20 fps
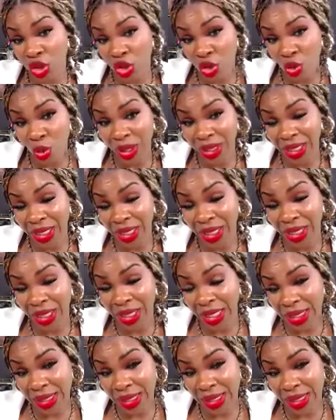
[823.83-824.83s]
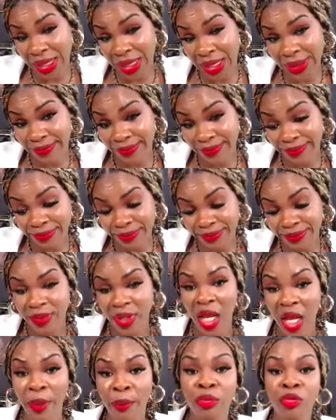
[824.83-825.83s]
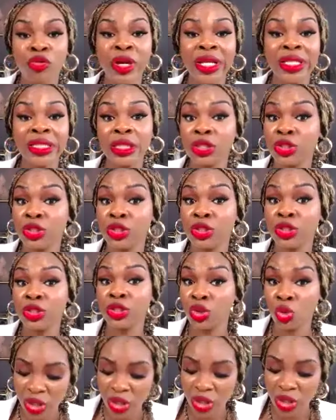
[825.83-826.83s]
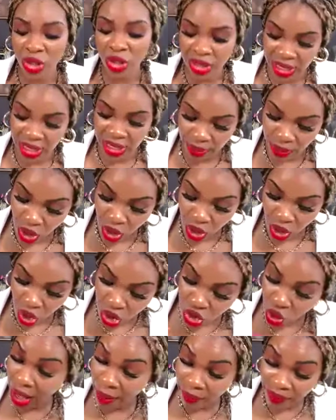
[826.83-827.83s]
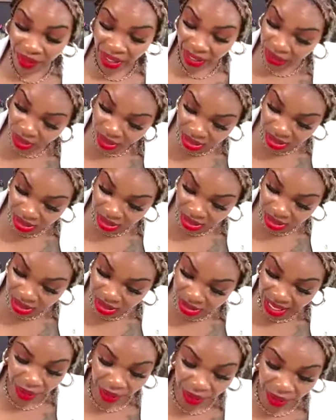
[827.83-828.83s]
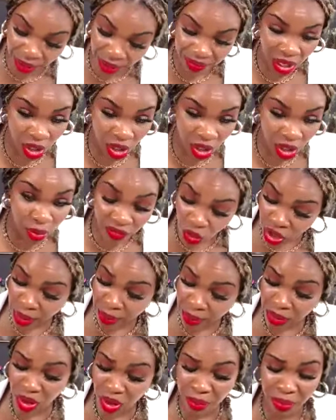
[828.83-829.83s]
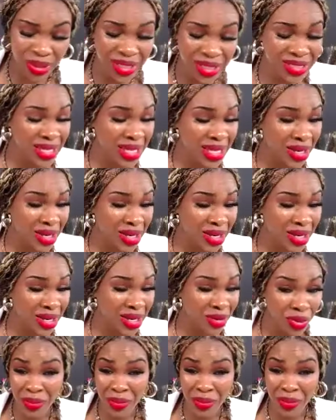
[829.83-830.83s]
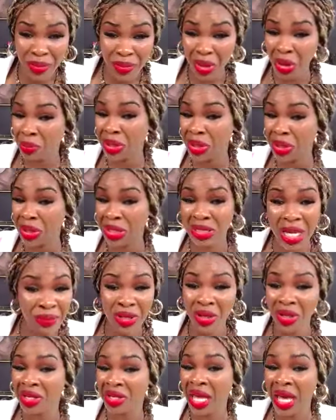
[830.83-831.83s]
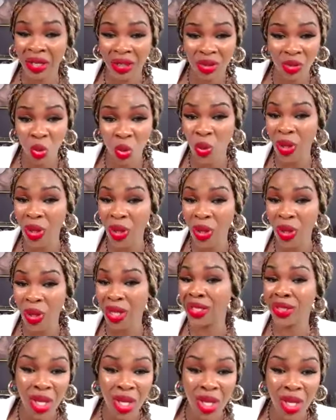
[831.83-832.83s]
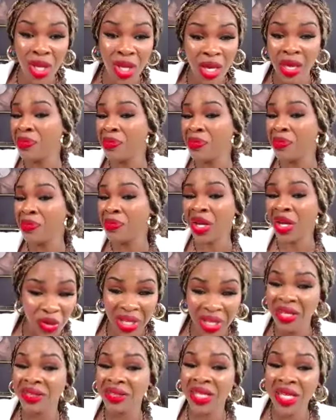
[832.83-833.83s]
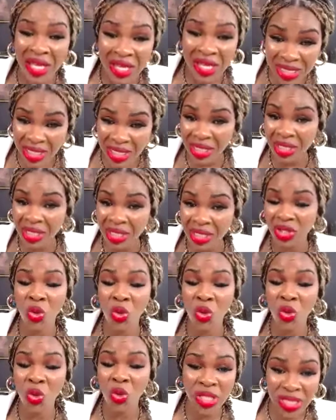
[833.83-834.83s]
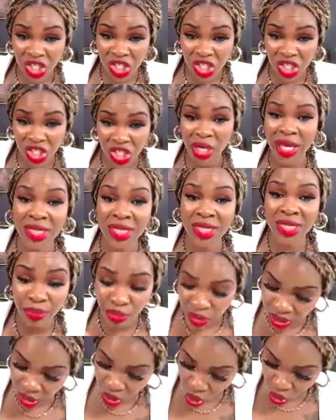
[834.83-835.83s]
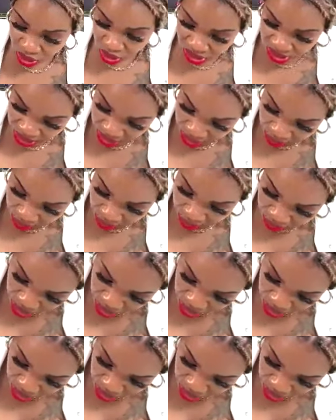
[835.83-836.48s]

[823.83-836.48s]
Do you know what that is? Print the donor's name. So I'm not going to sign. I'm not going to put a phone number. I'm going to put a date of birth. I'm not going to put the time. None of that. I'm not going to fill out anything else in the donor section except print the donor's name.